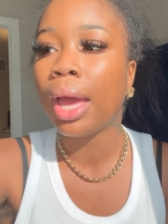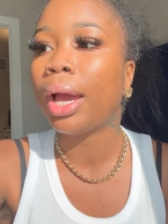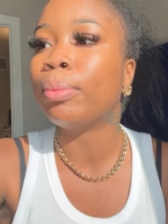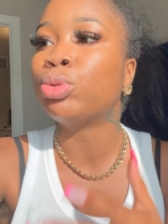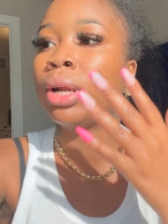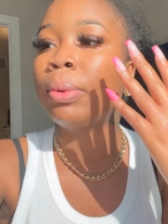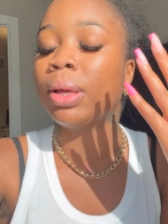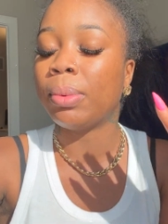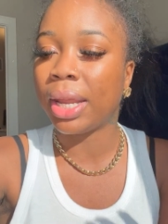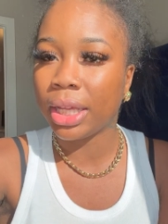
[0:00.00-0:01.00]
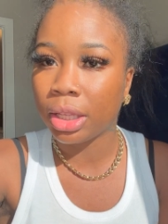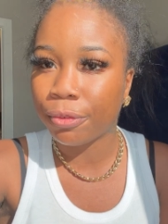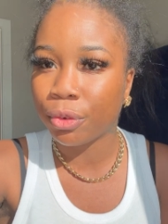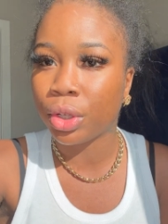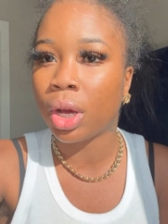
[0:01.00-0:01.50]
I'm trying to make them lengthy
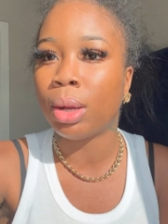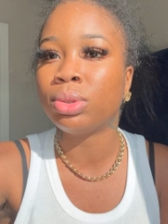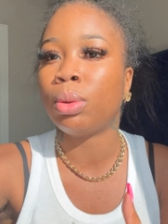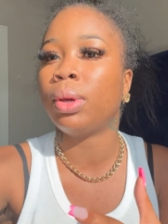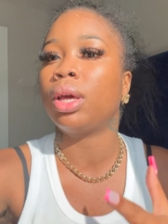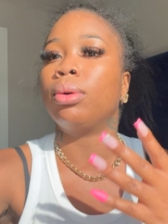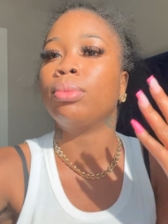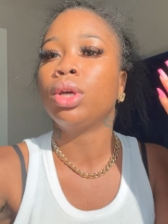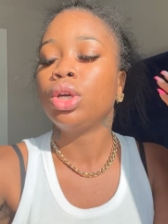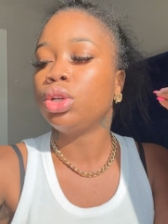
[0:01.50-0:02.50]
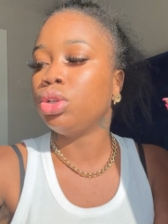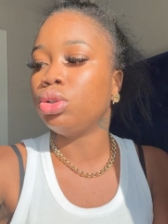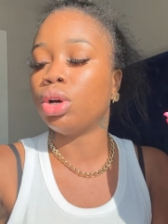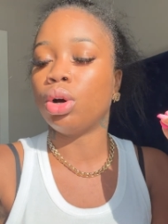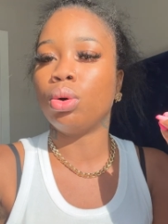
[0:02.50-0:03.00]
for y'all. I'm trying to make them, you
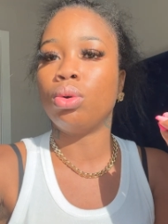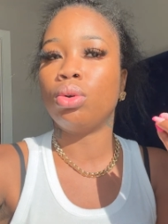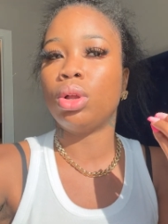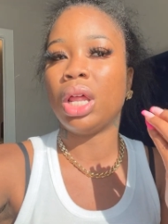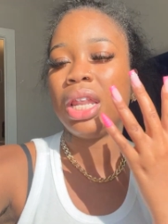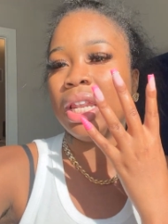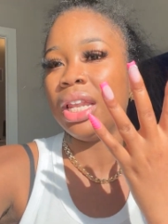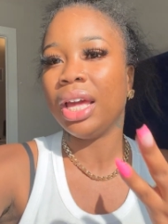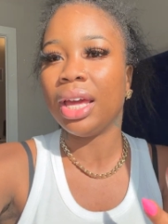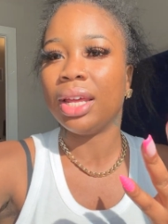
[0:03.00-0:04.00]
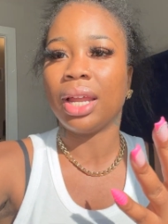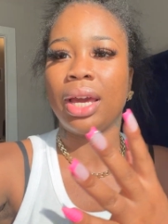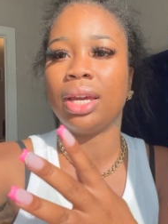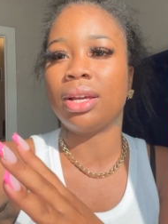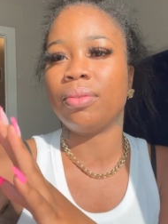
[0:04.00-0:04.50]
know, lit,
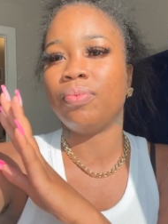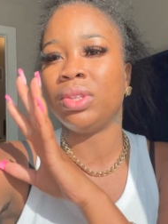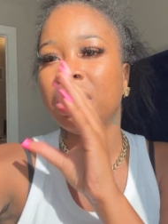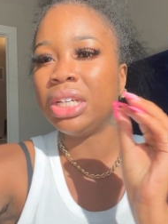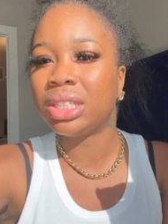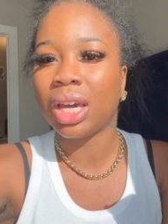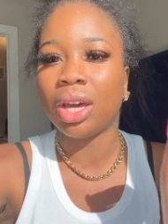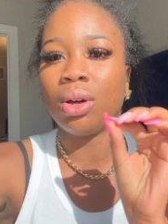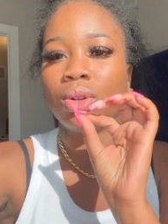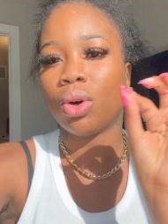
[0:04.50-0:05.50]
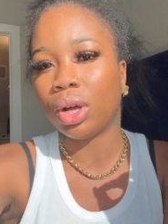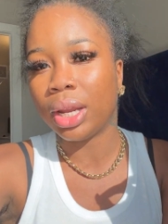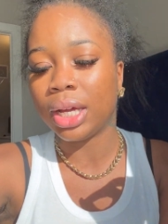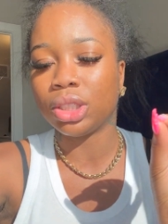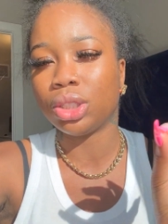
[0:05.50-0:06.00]
like detailed, all
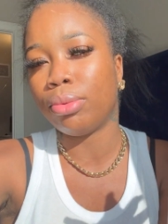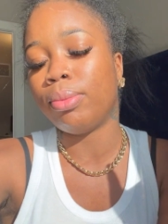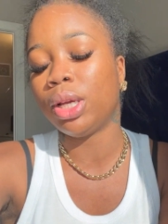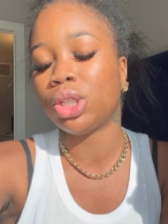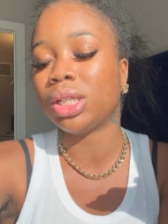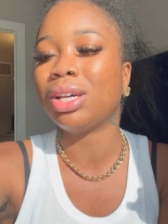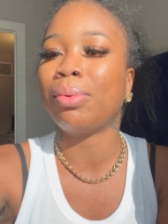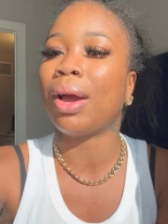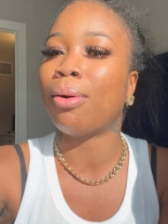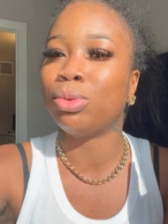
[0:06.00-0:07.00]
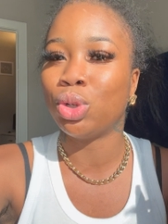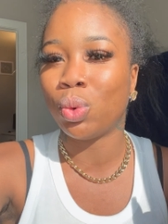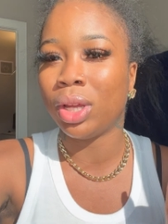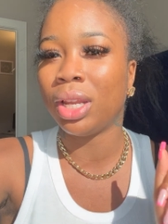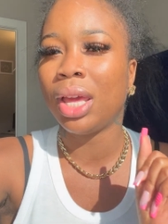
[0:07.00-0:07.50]
that. So make sure I tell me how I'm
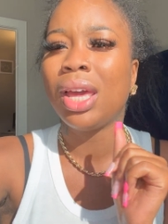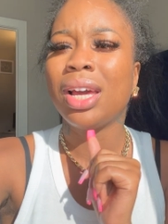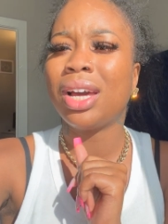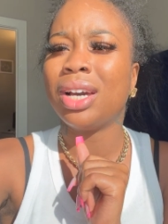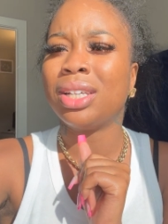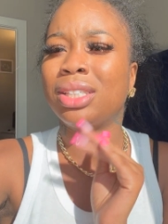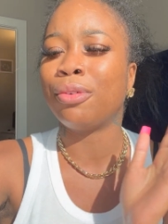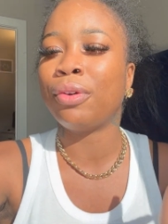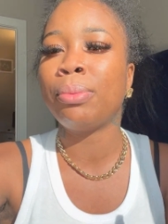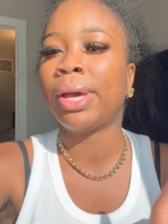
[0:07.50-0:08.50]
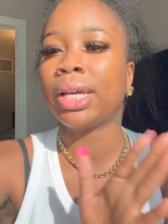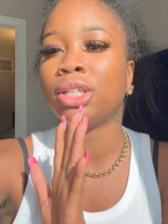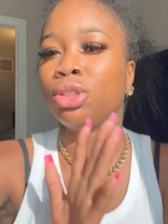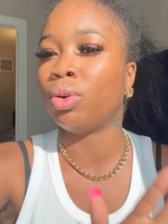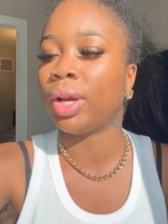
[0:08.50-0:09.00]
doing because the feedback
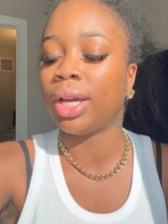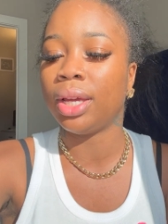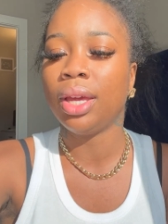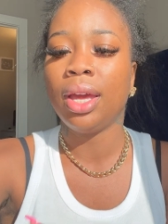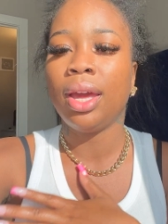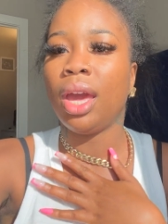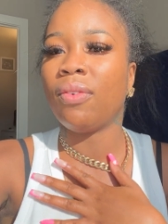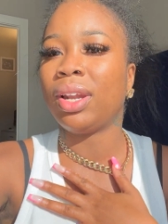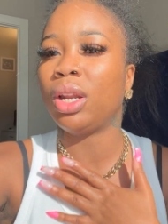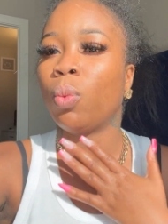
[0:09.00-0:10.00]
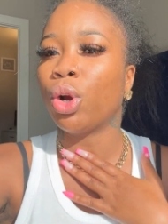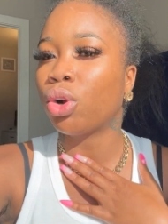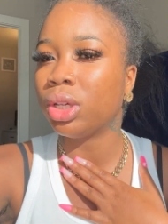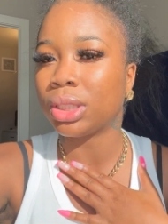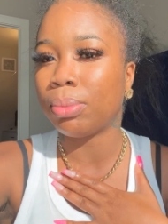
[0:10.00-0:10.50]
is great. If I need to work
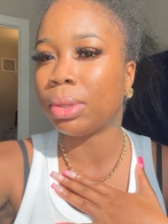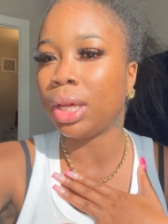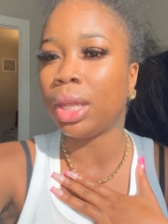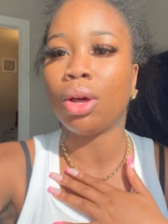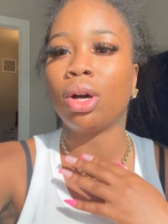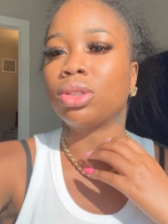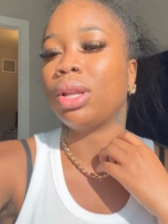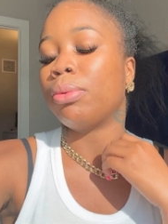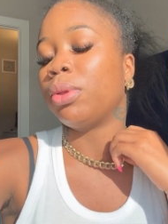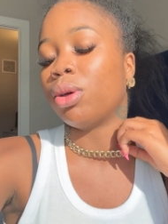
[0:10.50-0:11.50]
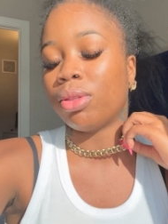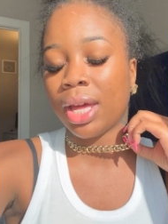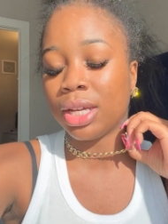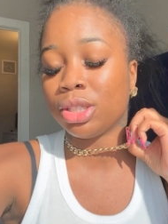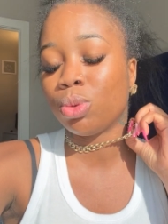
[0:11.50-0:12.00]
on something, also let me know
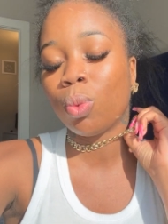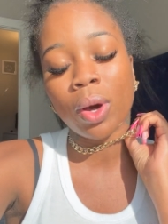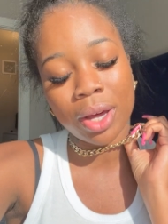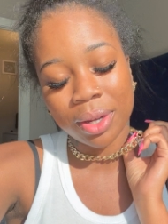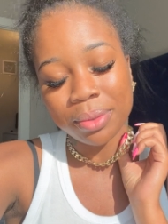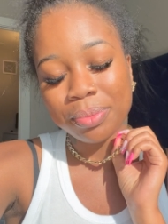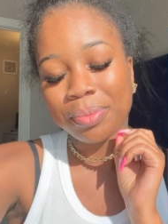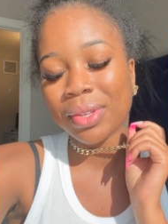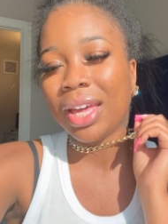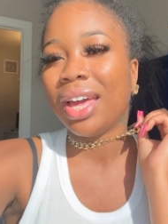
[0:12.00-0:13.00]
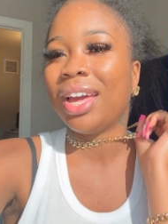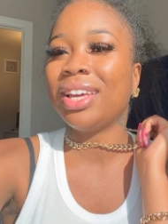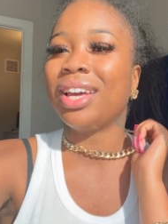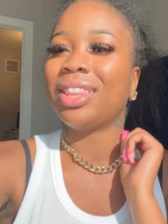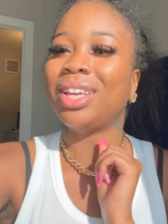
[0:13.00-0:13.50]
that as well. And
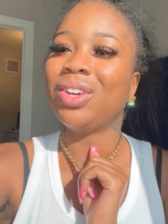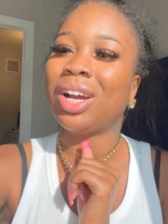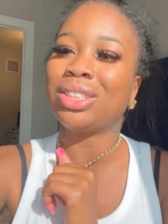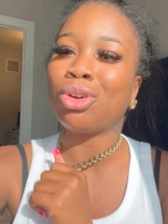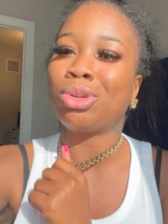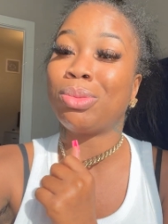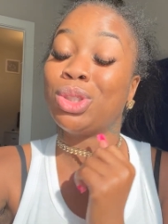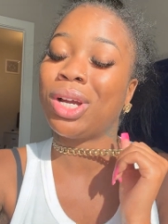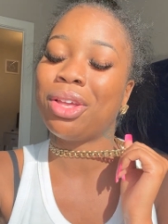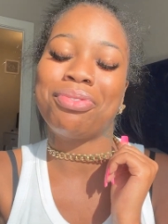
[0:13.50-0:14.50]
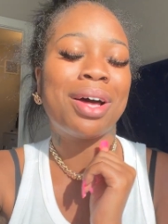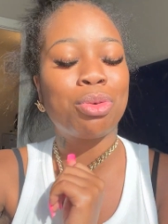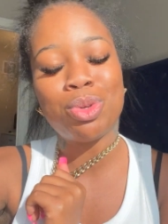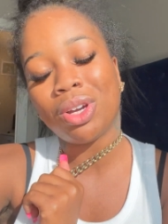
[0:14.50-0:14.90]
yeah, thank you guys so much. Make sure you guys follow me on